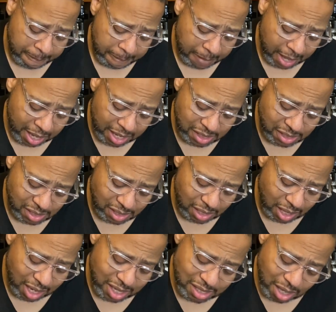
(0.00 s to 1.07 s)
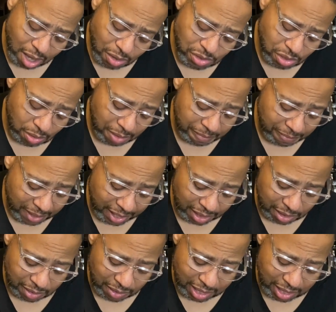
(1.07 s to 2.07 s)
And this is also a flanker,